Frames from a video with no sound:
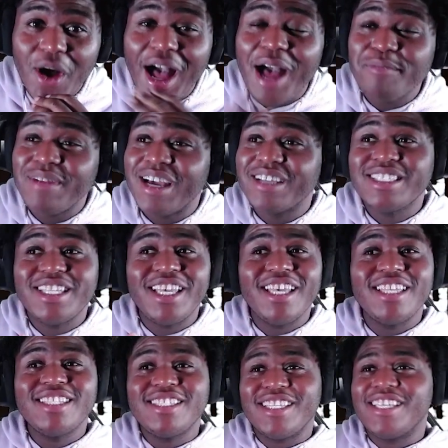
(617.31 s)
I'm not.
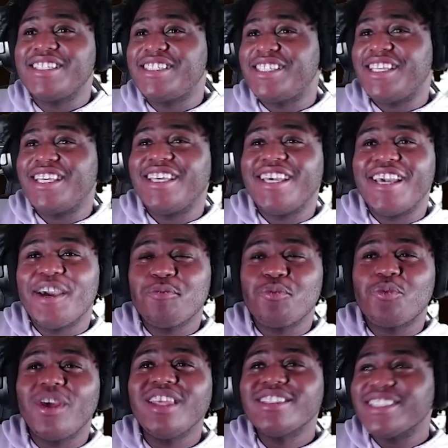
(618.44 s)
See.
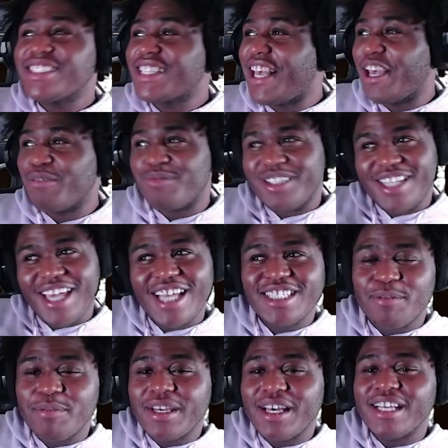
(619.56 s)
We just keep changing
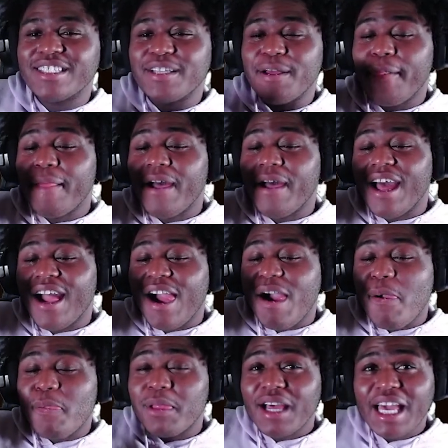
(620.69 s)
because
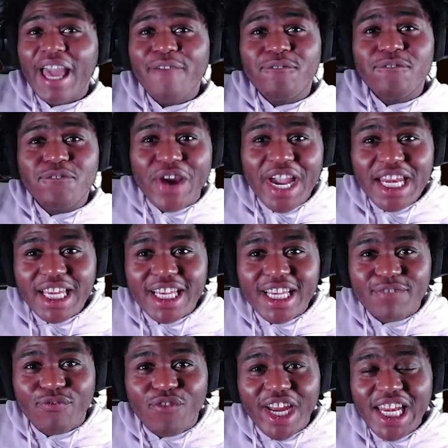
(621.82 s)
look at Freddy.
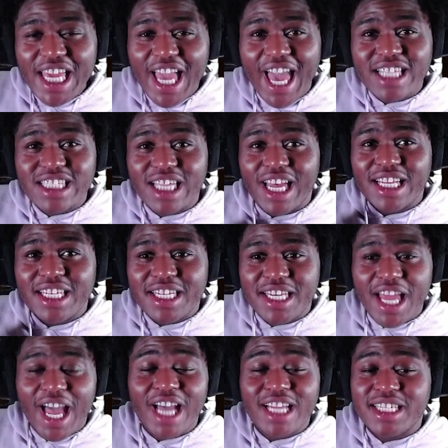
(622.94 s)
Freddy has
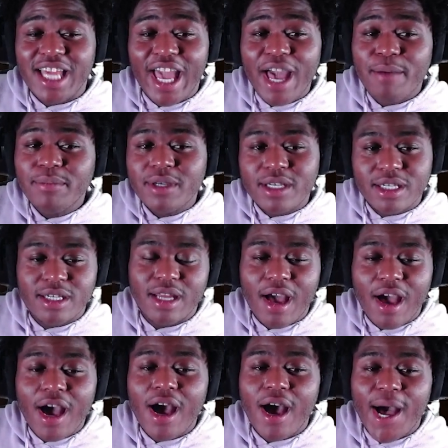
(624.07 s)
a damn good,
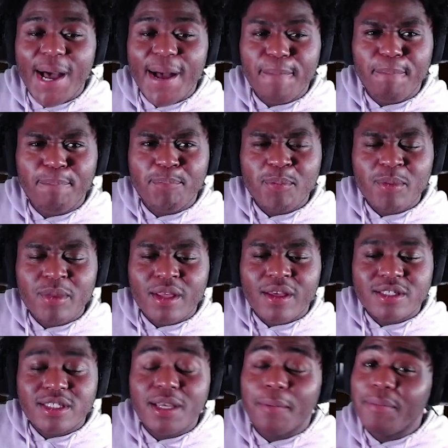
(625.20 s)

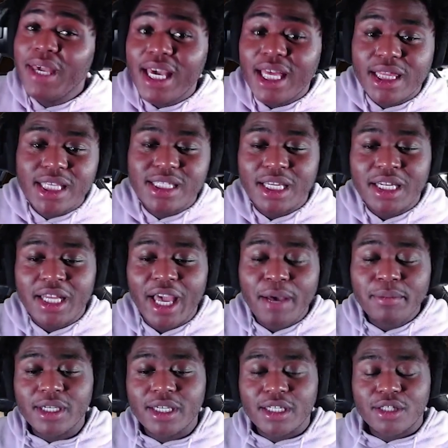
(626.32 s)
to me at least, a damn
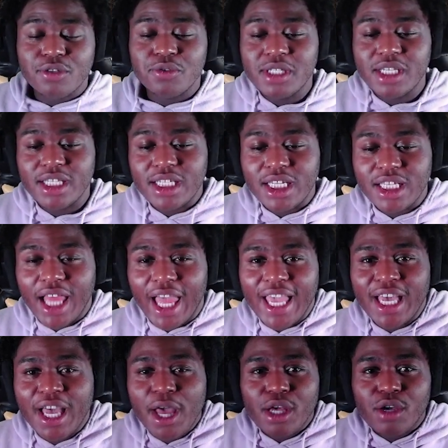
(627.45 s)
good utility. Like
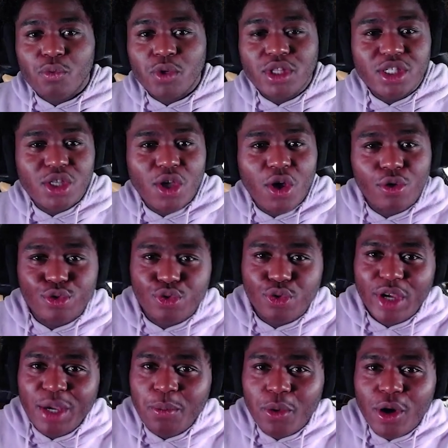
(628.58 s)
with this whole
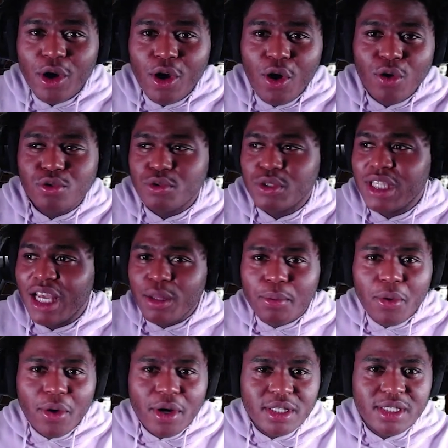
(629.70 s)
dream world,
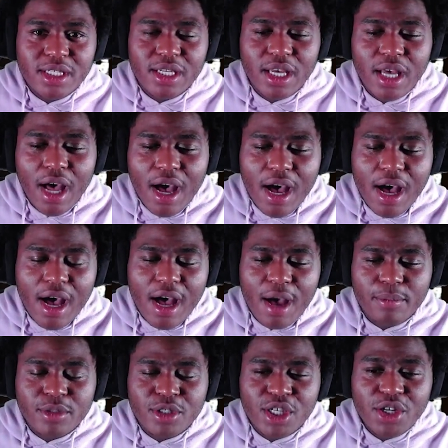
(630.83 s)
teleporting to
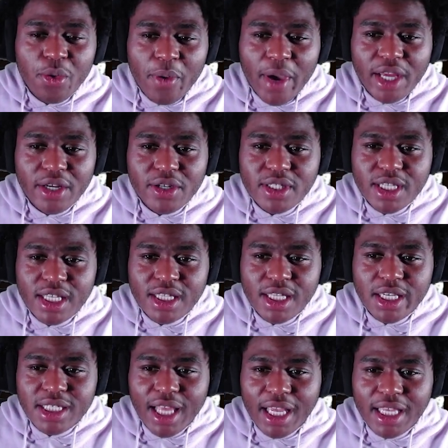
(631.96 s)
generators and
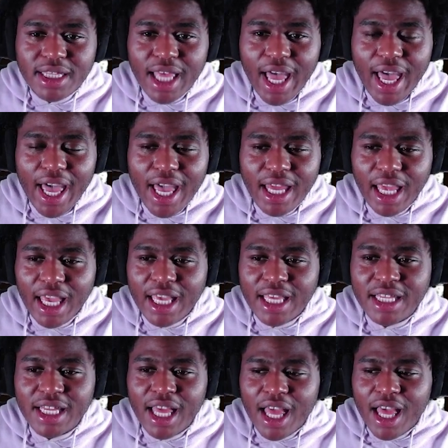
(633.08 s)
things like that, and
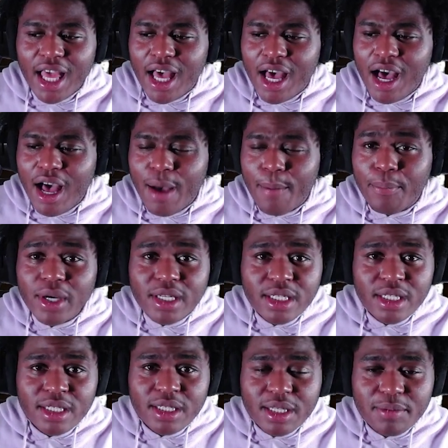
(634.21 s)

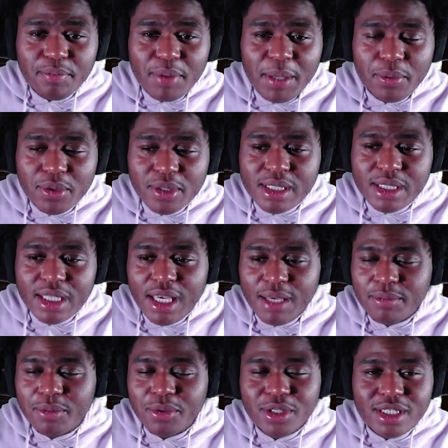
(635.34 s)
putting people to sleep,
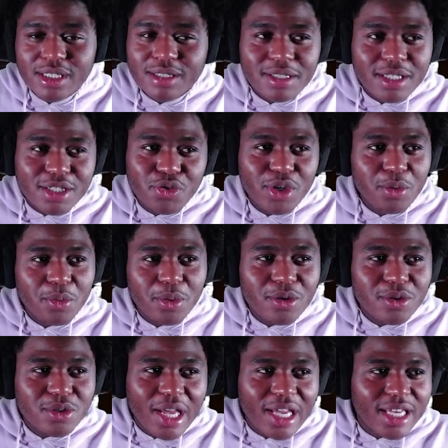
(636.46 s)
which is the dream world.
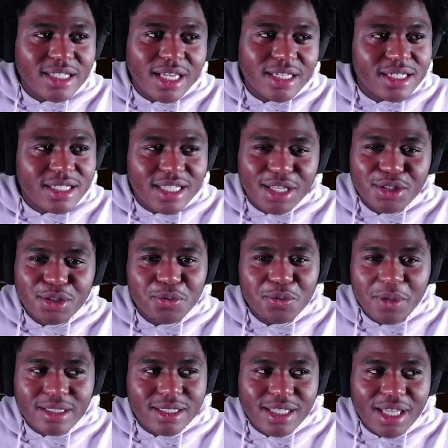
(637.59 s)
So I guess I'll just say two
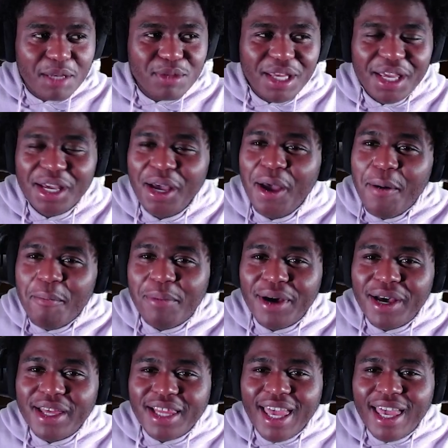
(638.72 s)
at the same thing.
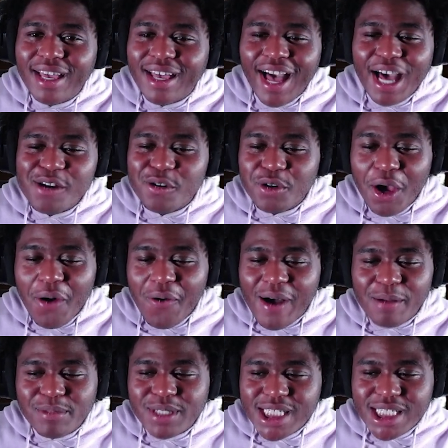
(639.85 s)
But like, I don't know.
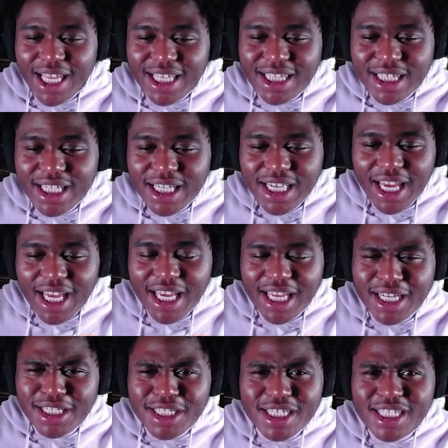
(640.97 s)
I'm just like looking at it, and
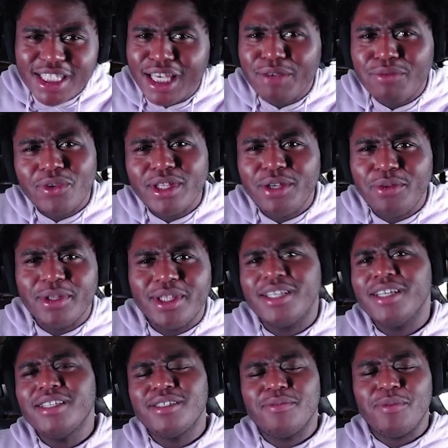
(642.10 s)
it just seemed really, really
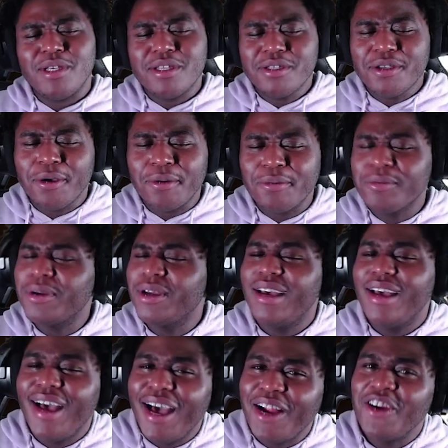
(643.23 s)
good to me. So.
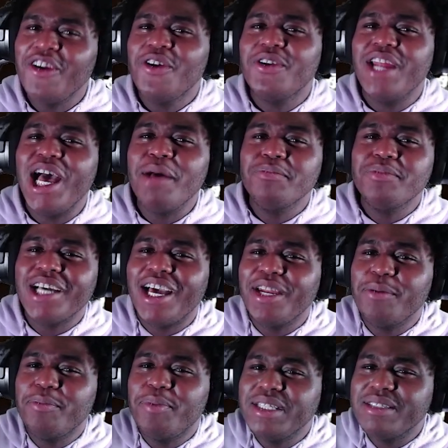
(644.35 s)
I don't know. Now I'm kind of
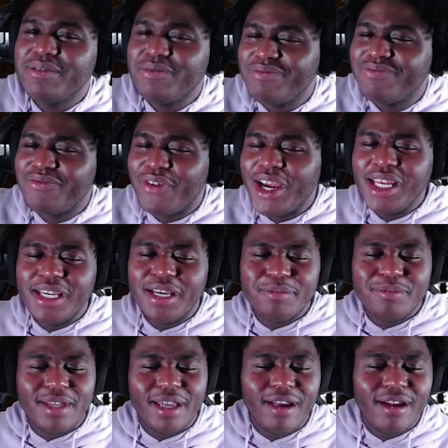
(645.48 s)
putting Freddy up
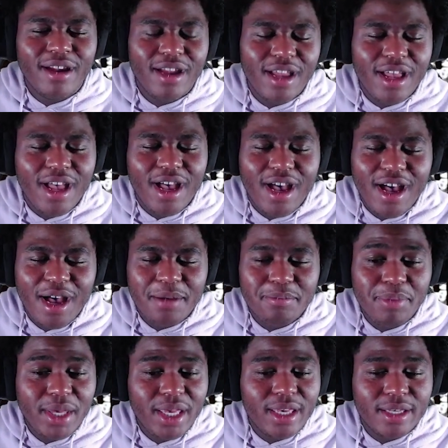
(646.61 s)
there.
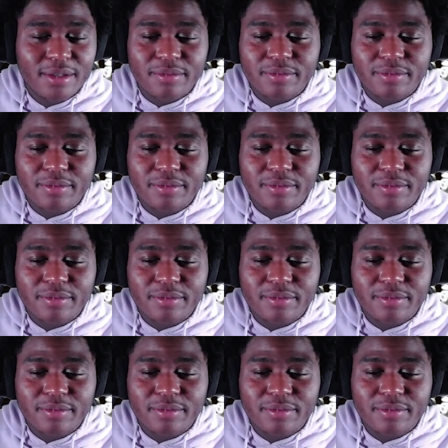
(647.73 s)
Pig.